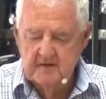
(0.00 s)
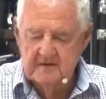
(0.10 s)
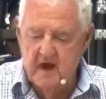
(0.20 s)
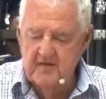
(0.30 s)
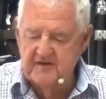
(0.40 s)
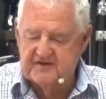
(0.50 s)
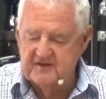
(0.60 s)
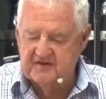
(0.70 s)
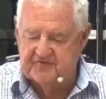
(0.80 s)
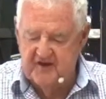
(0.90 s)
Know this,
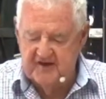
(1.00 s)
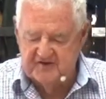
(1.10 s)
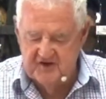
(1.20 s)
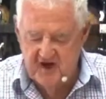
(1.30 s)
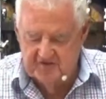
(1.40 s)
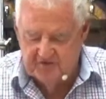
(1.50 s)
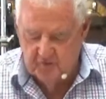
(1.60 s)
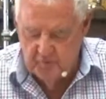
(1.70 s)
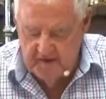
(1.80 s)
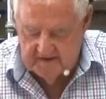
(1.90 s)
that the flesh knows
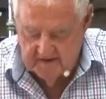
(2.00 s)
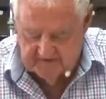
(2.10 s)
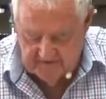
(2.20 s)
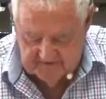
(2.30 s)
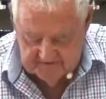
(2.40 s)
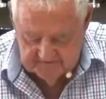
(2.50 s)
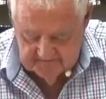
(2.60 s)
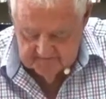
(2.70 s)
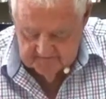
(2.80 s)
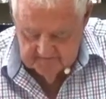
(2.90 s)
the weaknesses.
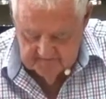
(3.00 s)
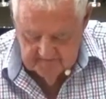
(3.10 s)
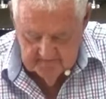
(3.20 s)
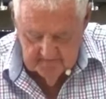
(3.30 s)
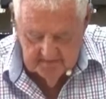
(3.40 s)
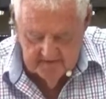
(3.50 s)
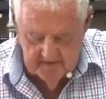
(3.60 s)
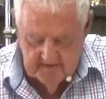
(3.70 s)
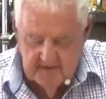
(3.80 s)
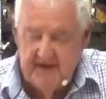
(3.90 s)

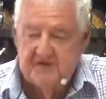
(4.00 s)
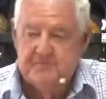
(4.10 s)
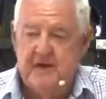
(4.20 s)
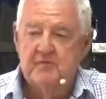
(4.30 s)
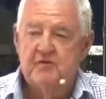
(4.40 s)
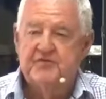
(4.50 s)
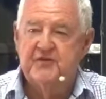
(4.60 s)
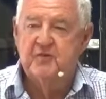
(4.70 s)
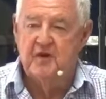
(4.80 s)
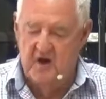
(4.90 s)
He's been with
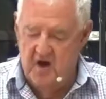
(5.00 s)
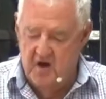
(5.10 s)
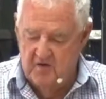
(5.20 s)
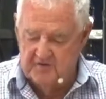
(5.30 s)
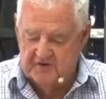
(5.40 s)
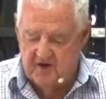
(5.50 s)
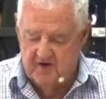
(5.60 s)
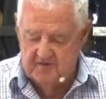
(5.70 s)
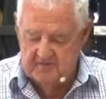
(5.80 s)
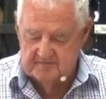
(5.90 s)
you a long
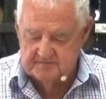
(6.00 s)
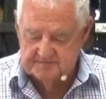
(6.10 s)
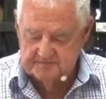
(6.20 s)
time.